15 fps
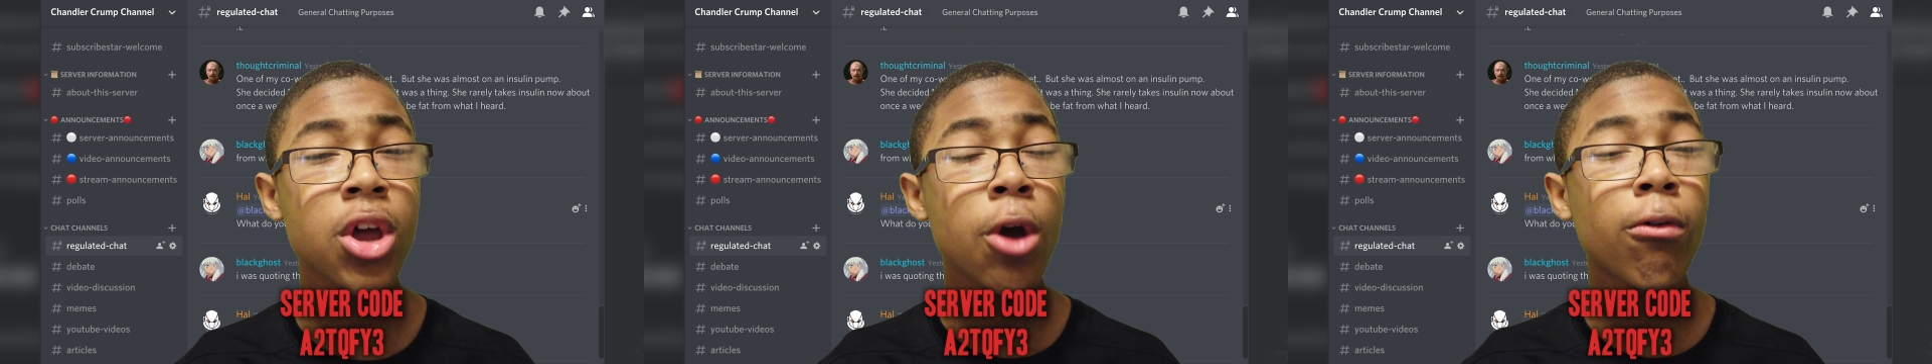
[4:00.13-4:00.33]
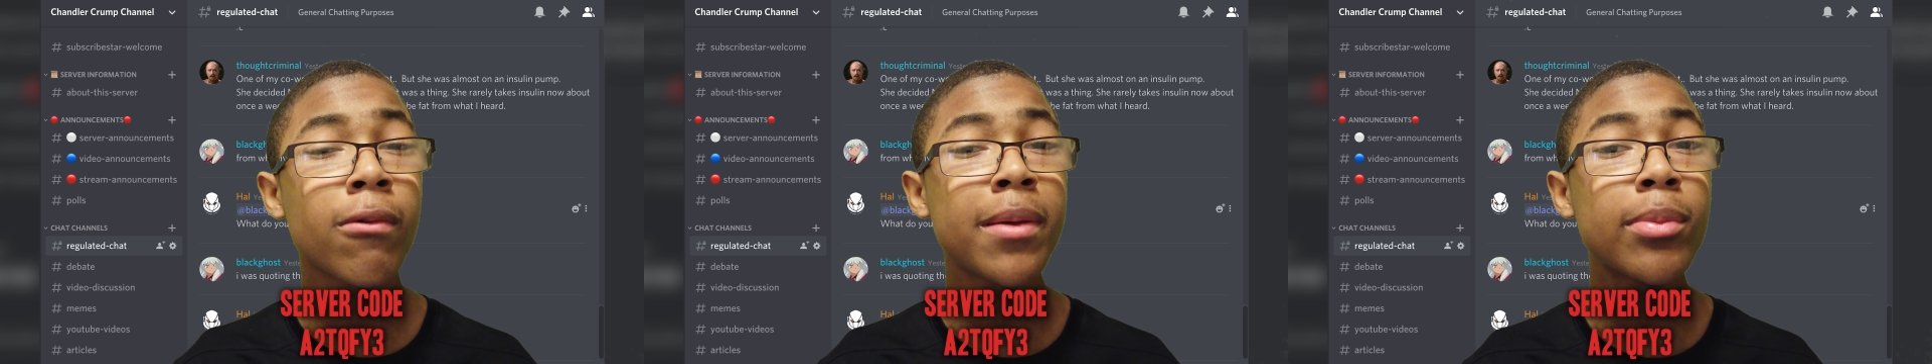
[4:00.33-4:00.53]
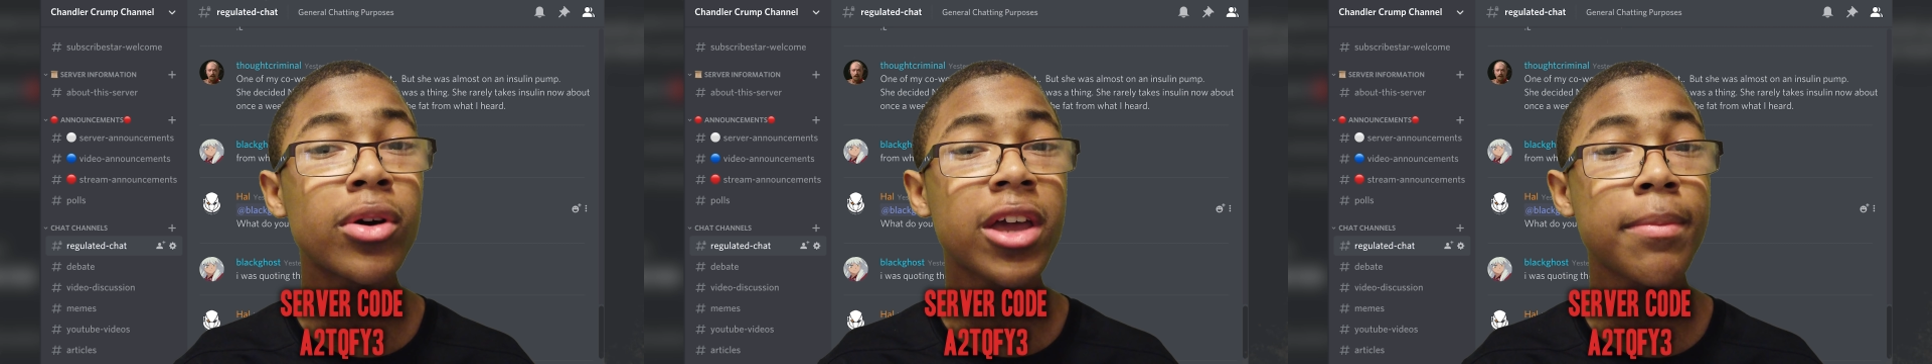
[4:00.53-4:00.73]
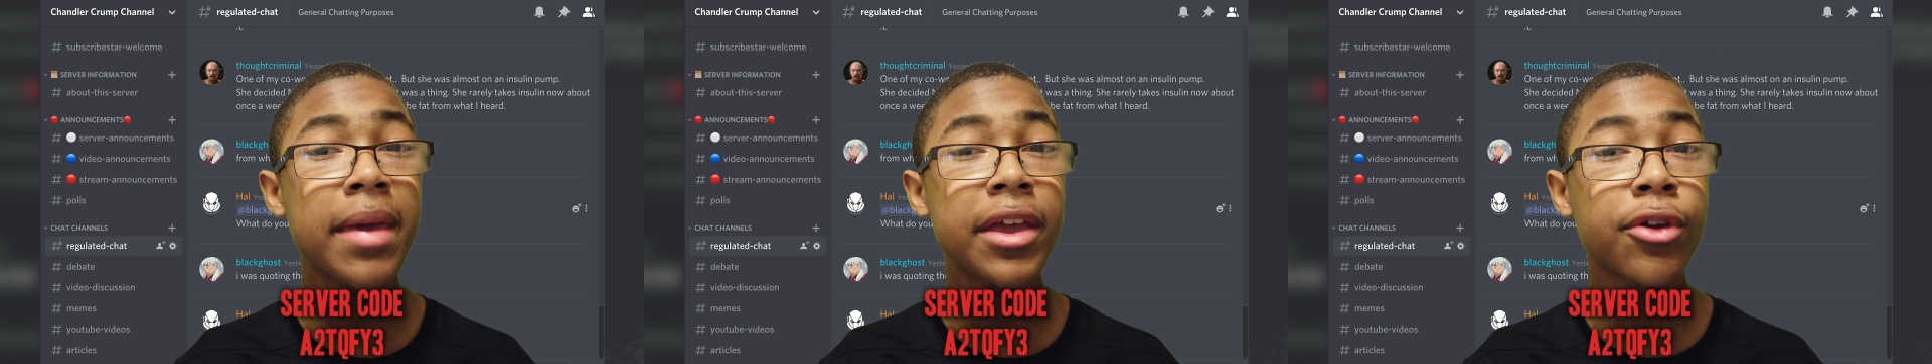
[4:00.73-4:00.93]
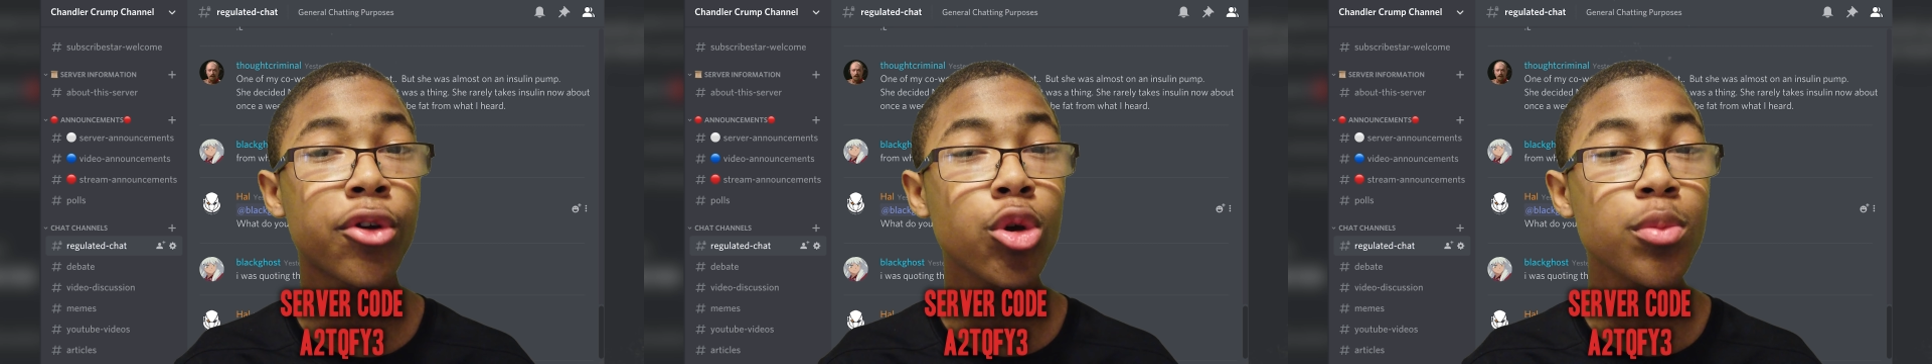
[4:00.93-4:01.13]
where people can
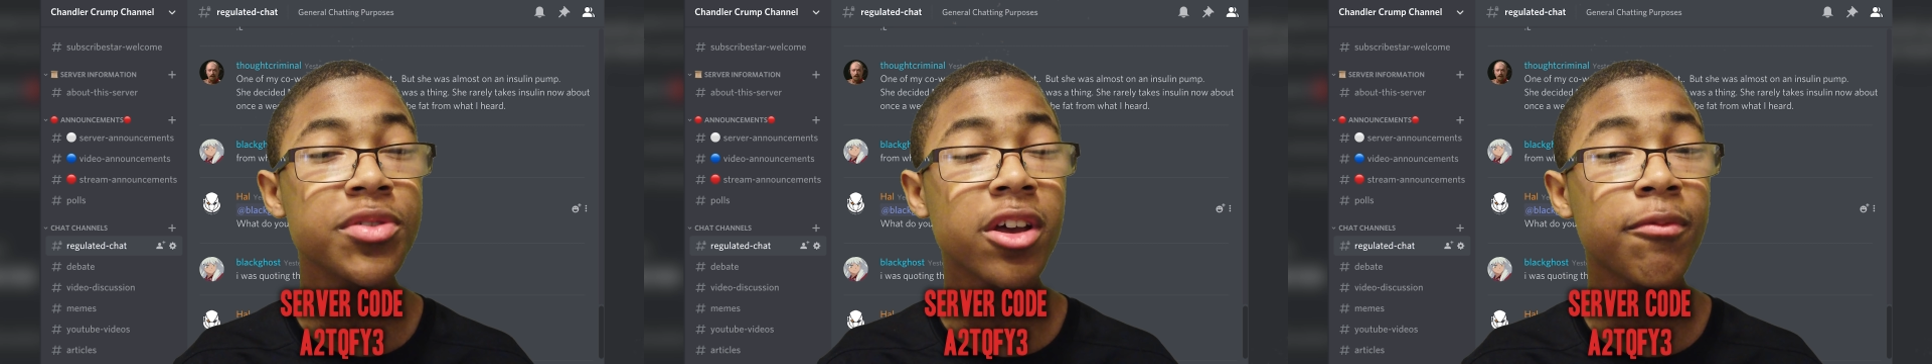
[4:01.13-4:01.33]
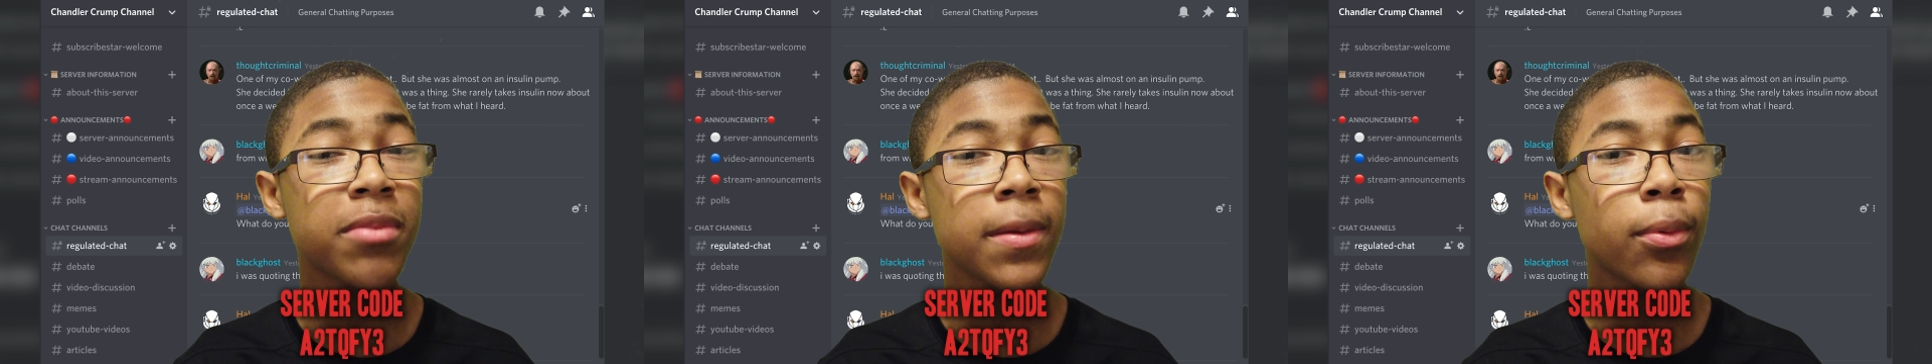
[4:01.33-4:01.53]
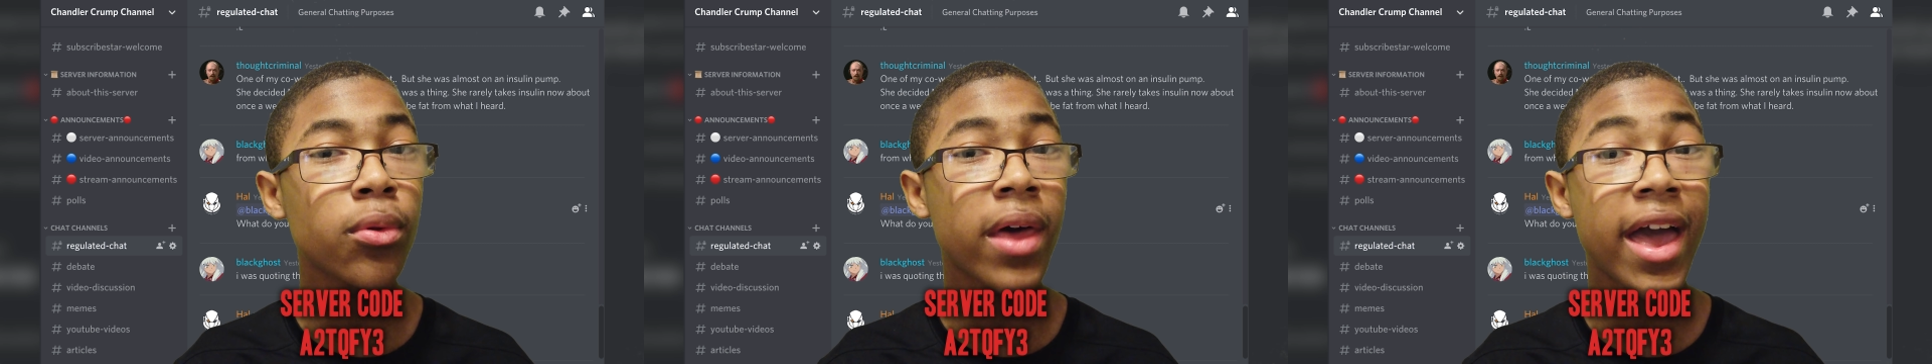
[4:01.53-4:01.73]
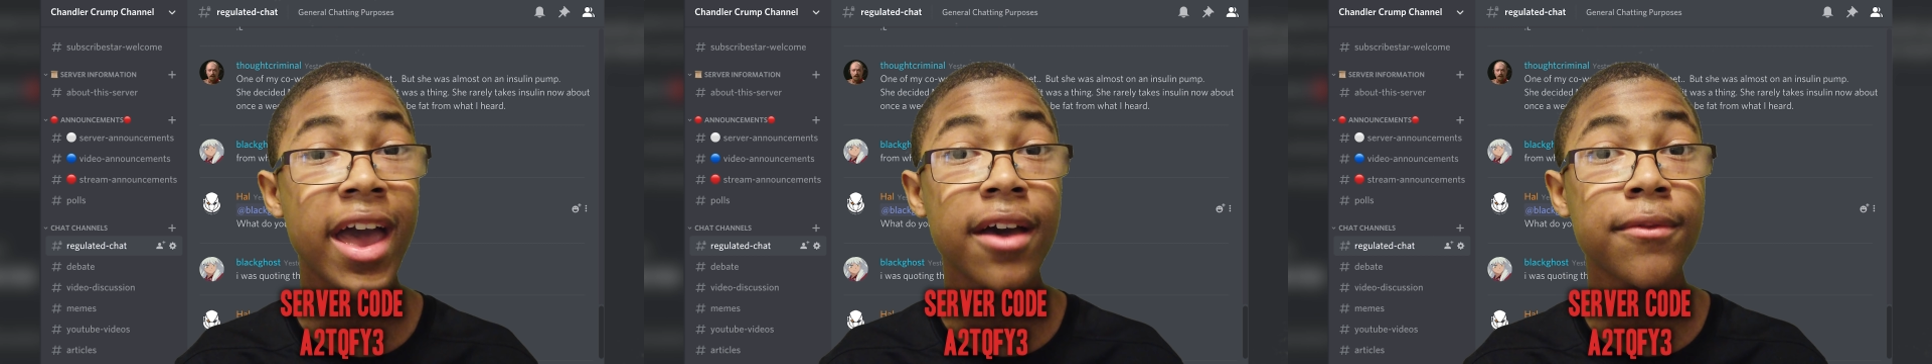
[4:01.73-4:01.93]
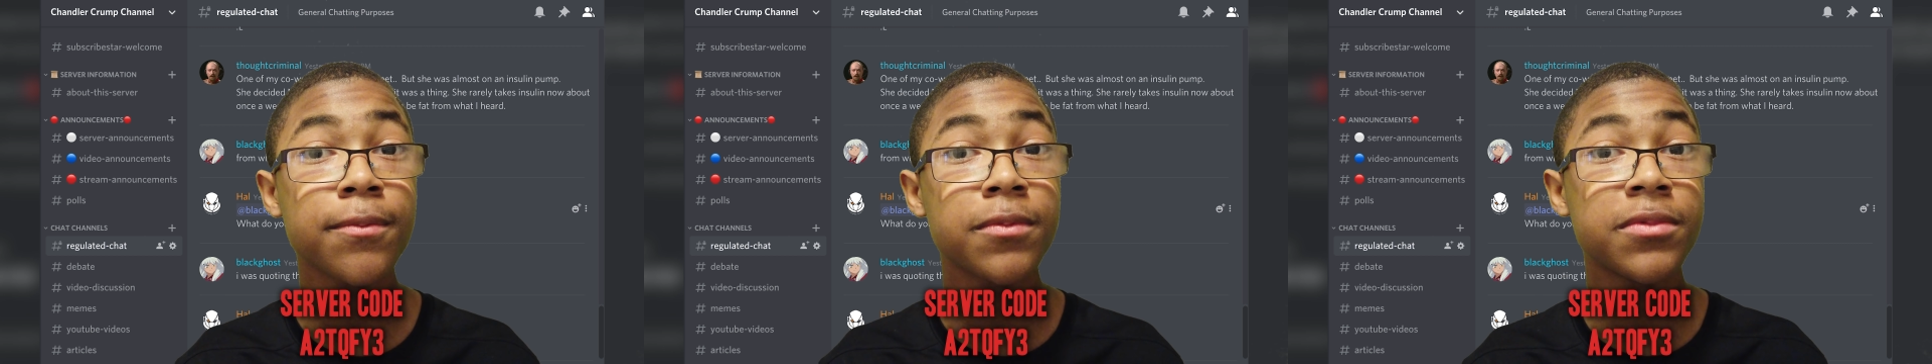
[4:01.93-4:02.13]
make groups of people that
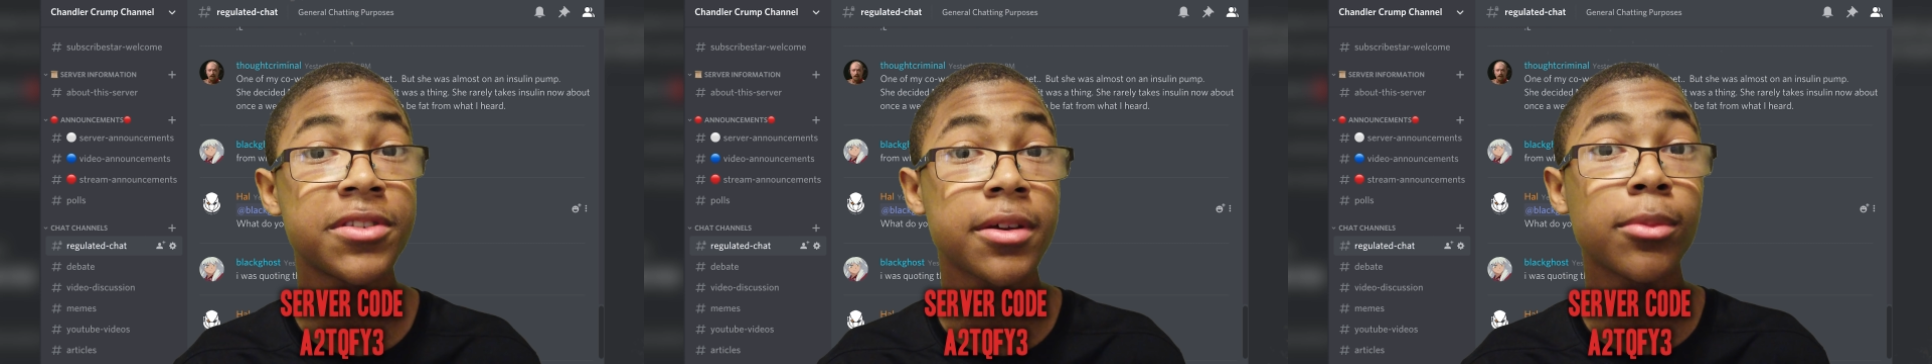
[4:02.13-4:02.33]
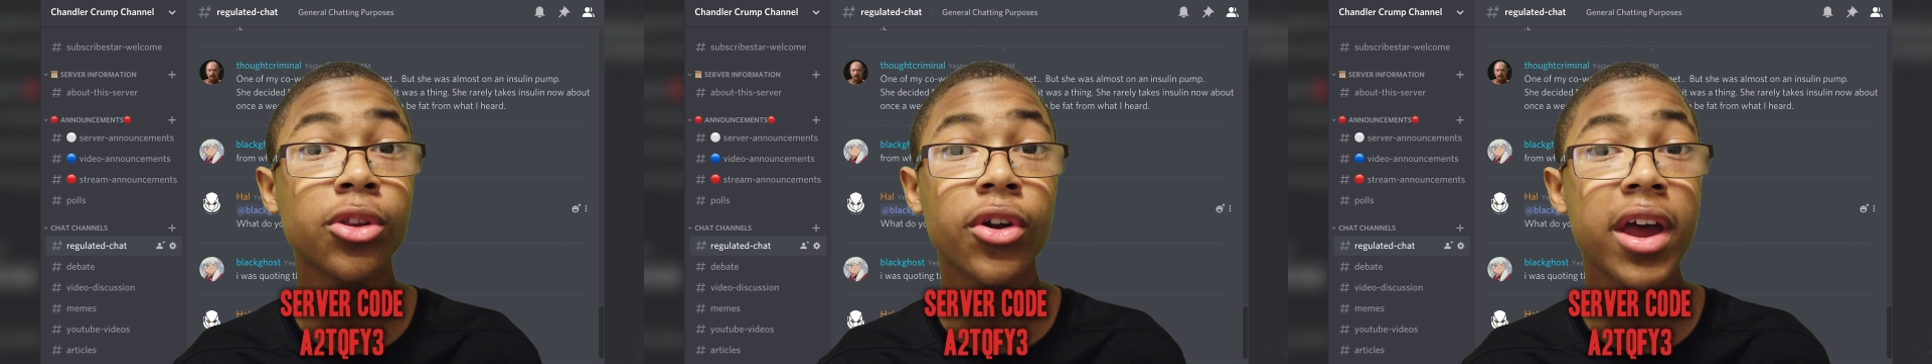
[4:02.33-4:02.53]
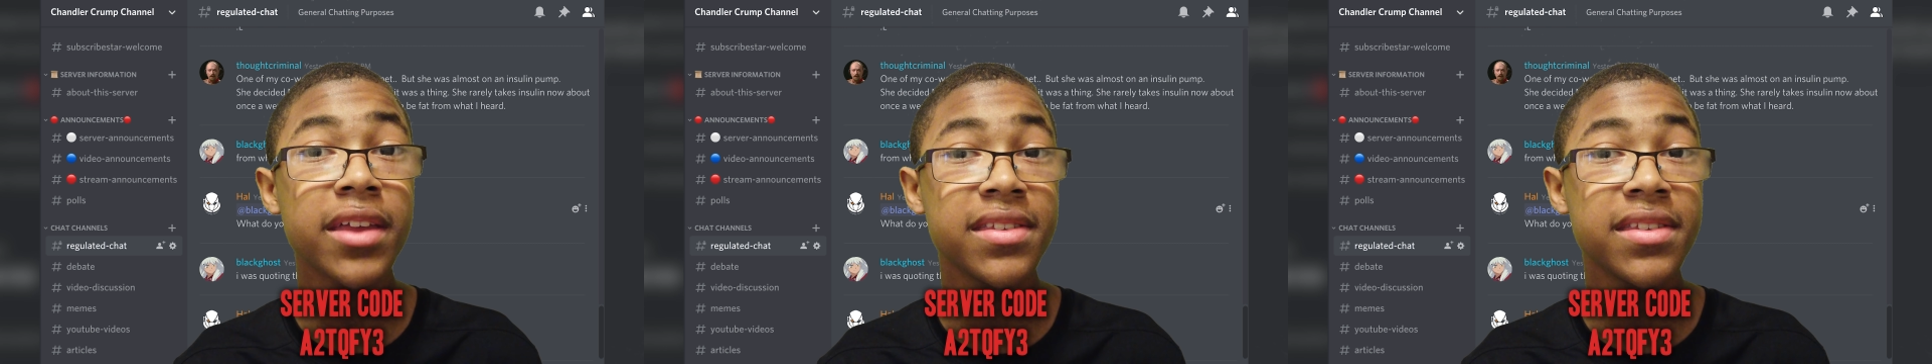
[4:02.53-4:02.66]
have similar